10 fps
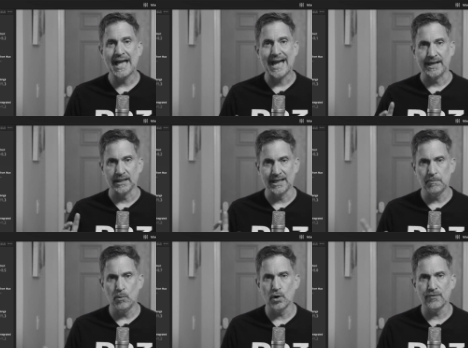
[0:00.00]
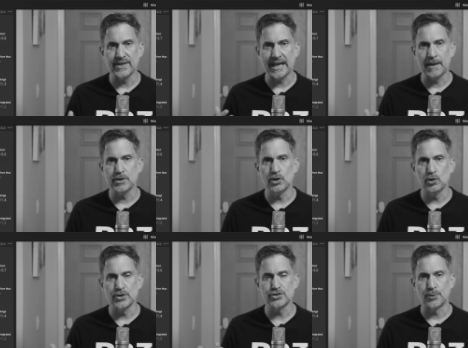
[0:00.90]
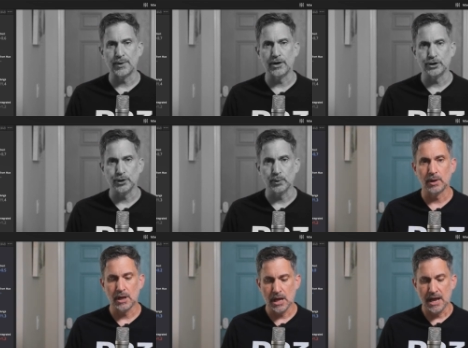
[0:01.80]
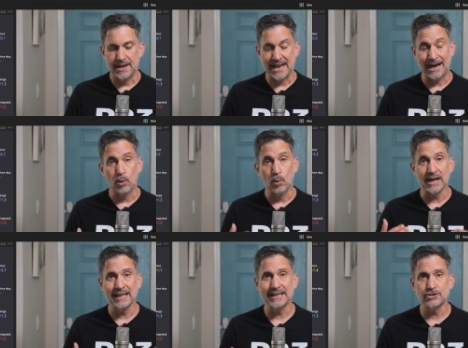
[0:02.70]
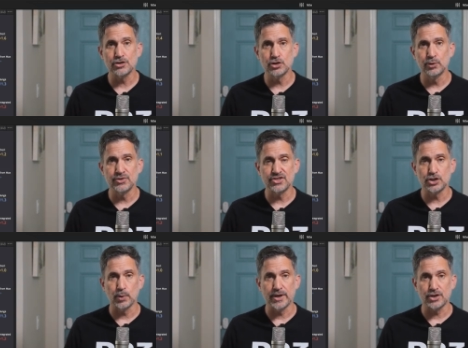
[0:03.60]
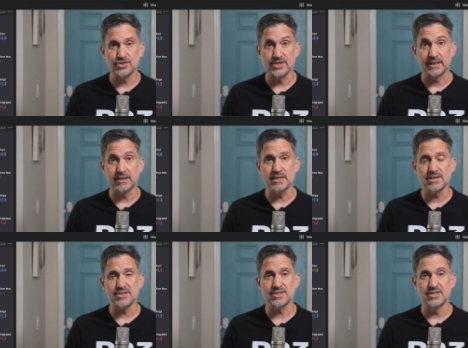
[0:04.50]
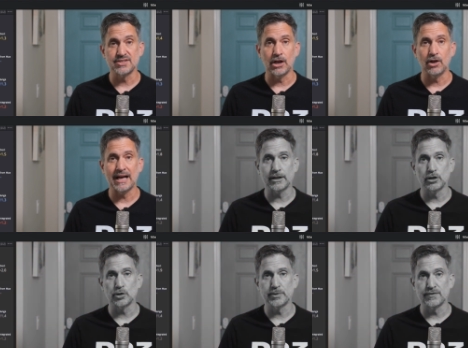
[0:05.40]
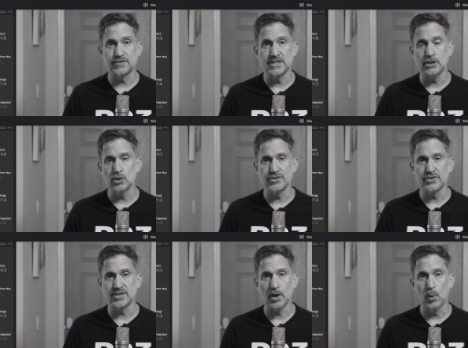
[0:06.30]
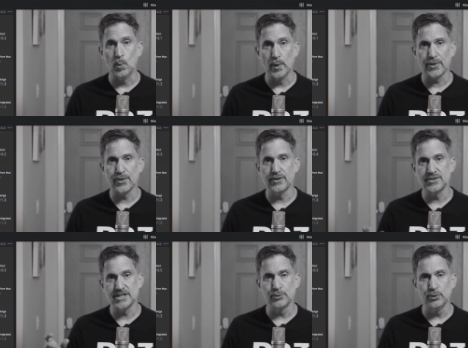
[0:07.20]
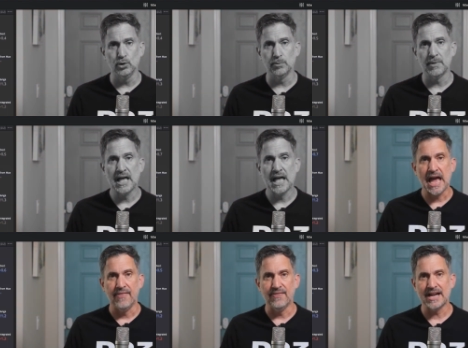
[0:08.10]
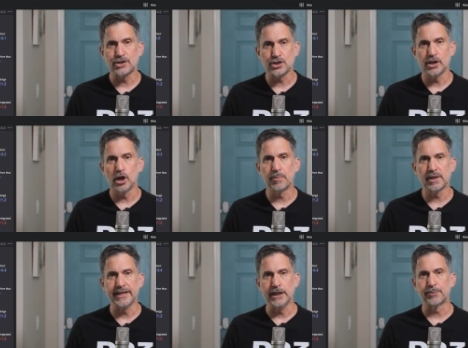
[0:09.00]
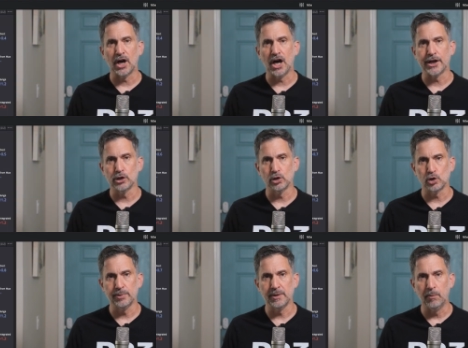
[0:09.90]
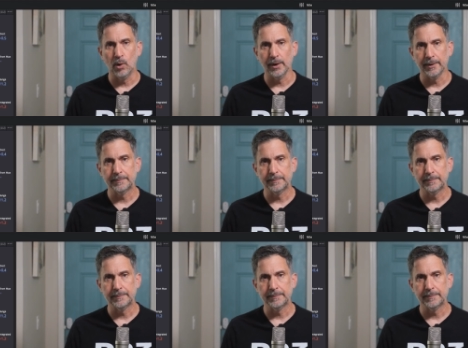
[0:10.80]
and a lot more of the ambient noise around you. Now, what I like to do in situations like this is I'll add a little bit of denoising with DeRoom, and that should help clean up the audio a little bit more.